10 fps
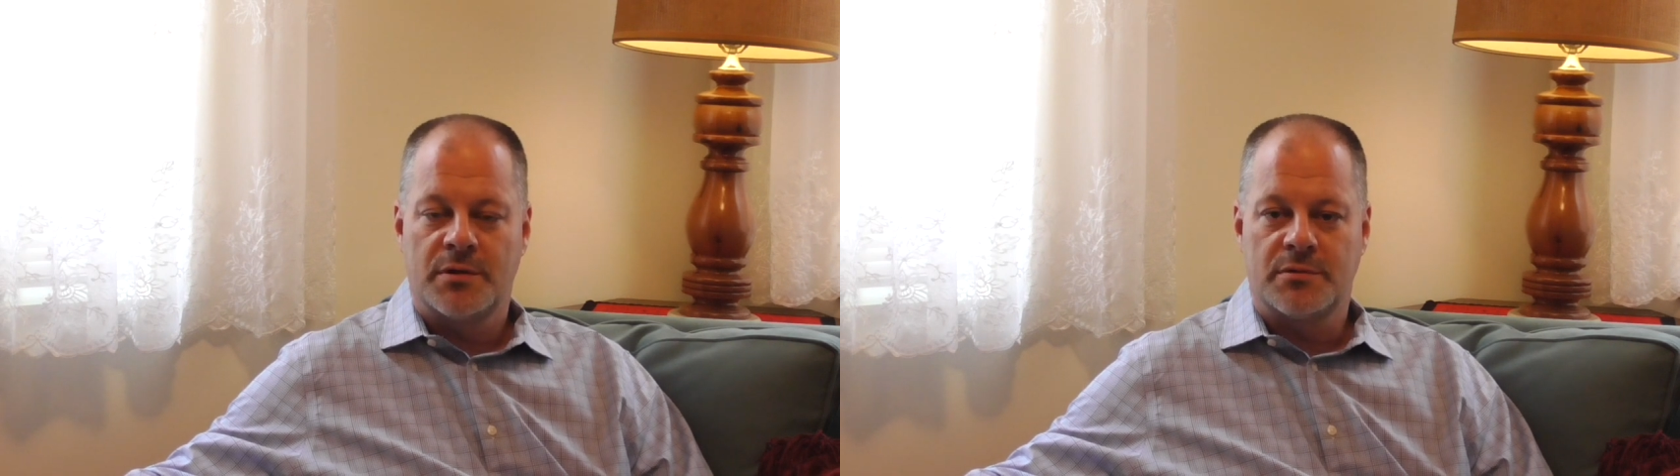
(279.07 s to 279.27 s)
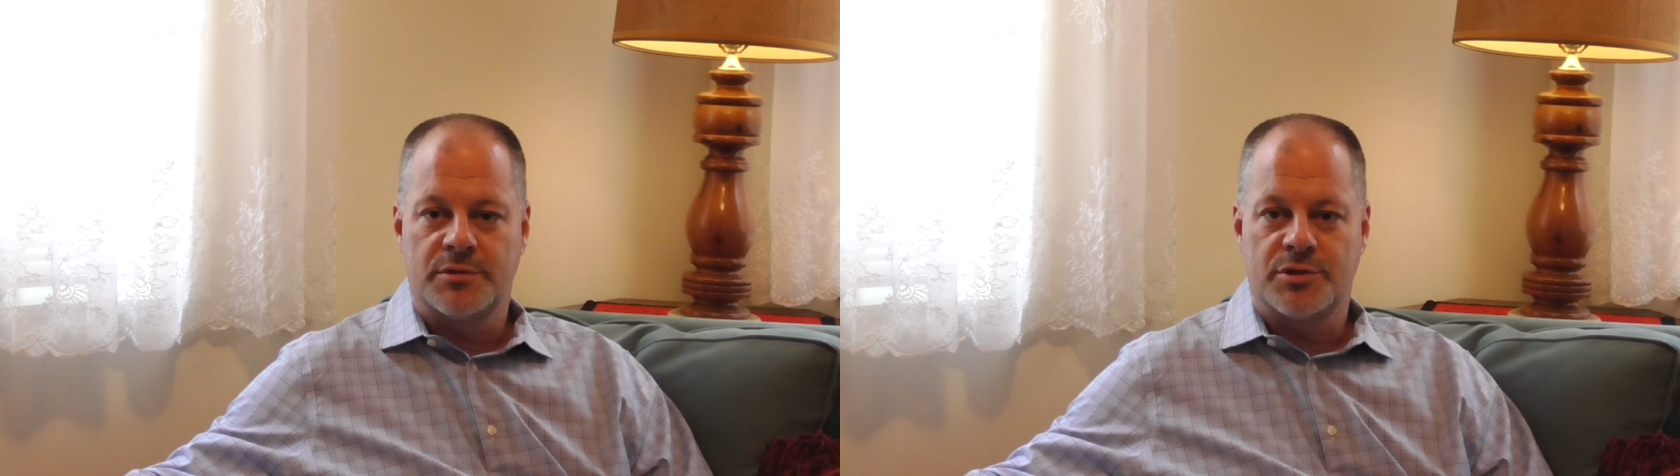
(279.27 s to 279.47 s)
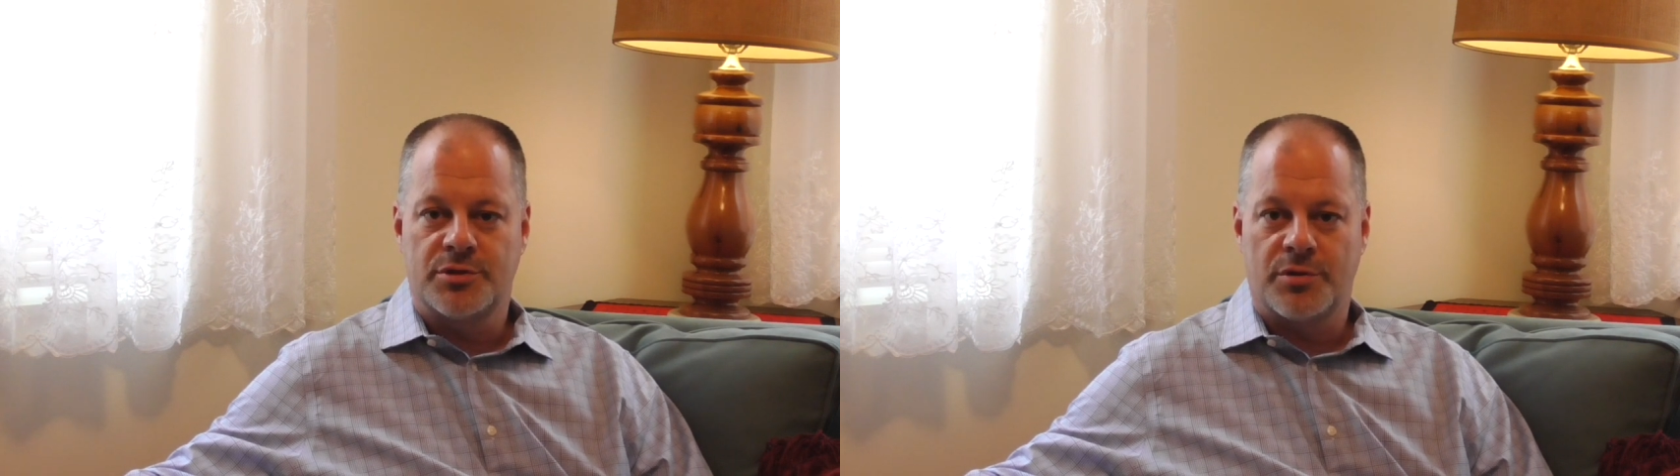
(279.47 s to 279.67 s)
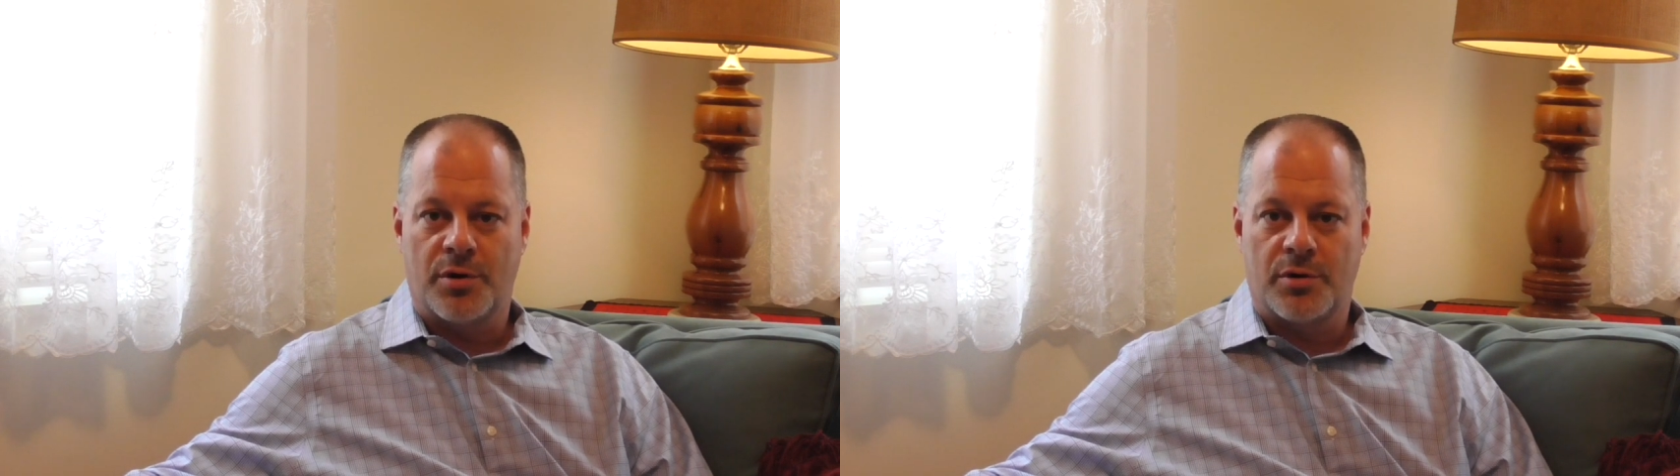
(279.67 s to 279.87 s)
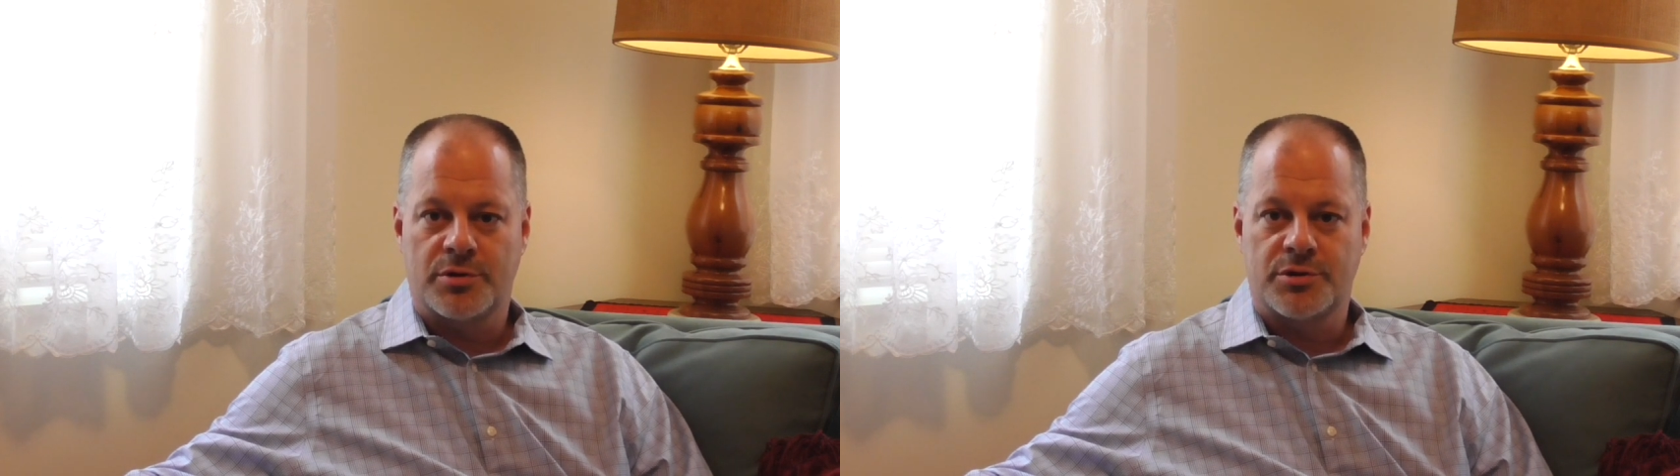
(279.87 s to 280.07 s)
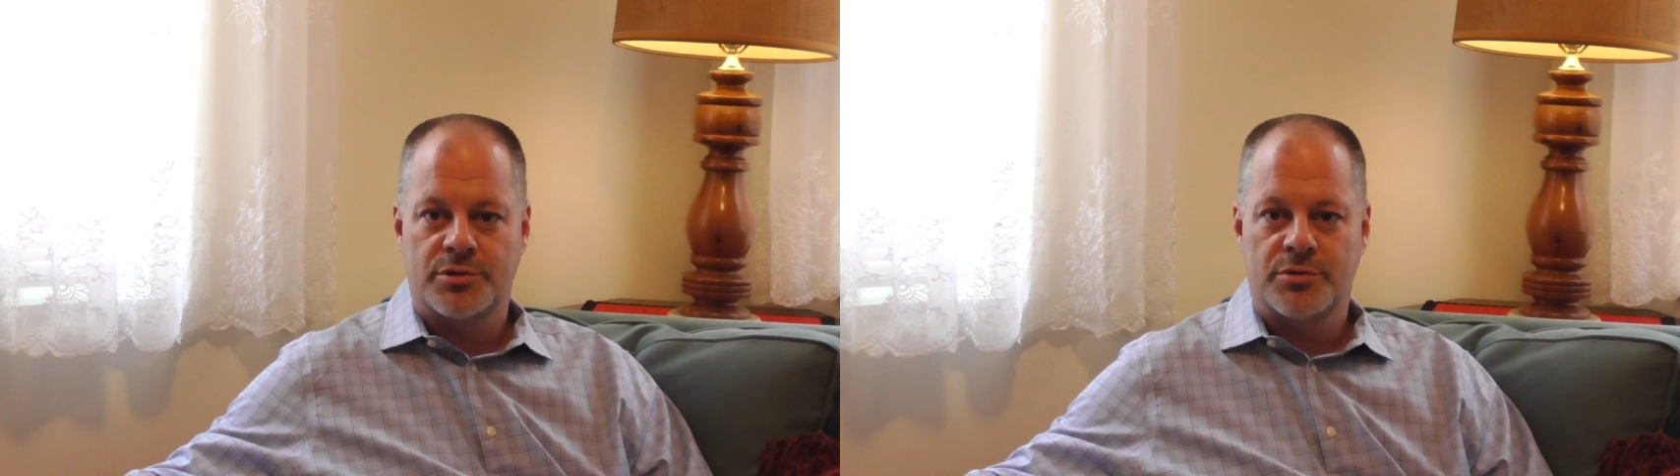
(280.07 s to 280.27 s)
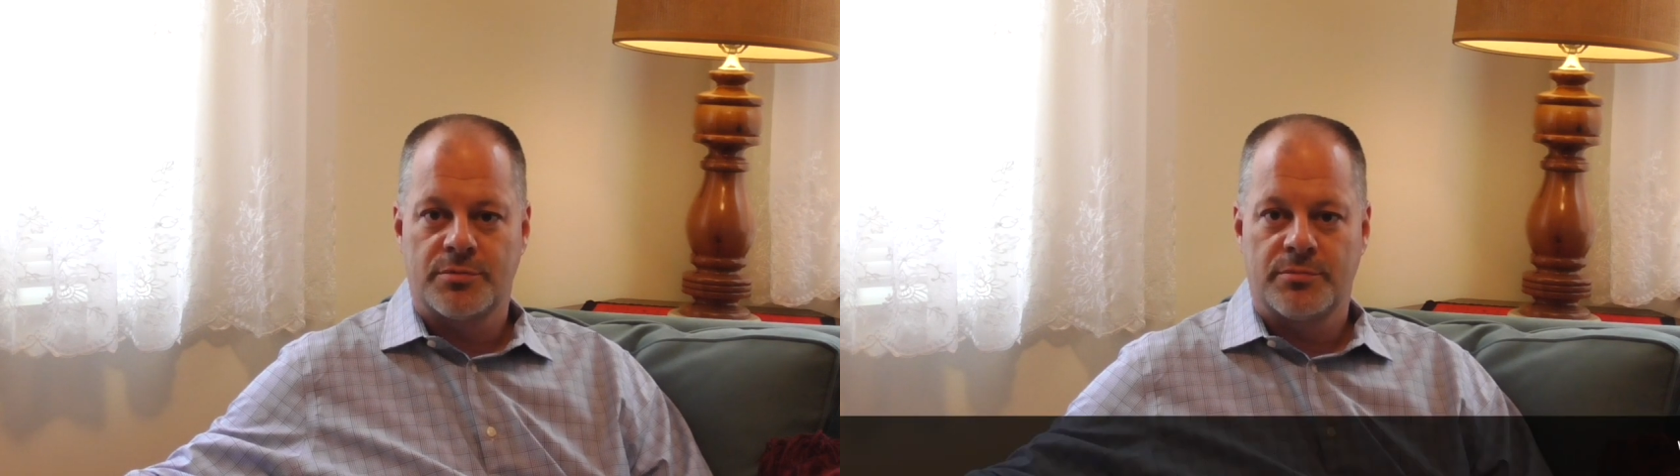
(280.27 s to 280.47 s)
to the church.